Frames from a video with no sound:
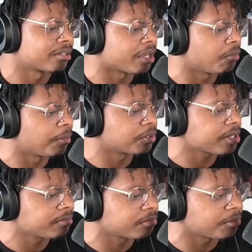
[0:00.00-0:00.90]
Okay, one more
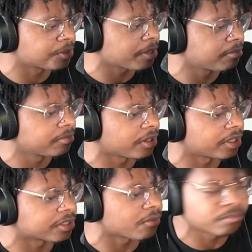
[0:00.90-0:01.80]
time. One more time. All right,
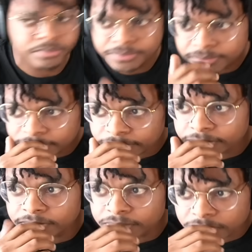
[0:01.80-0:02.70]
let's go.
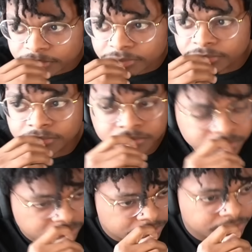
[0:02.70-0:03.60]
Fuck
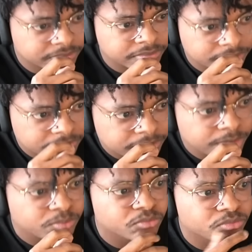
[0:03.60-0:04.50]
it. Yeah.
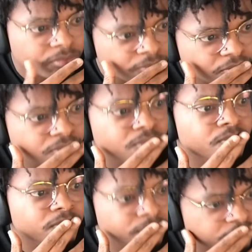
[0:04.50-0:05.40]
All right,
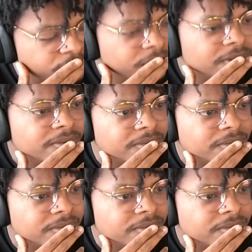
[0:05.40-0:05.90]
here we go.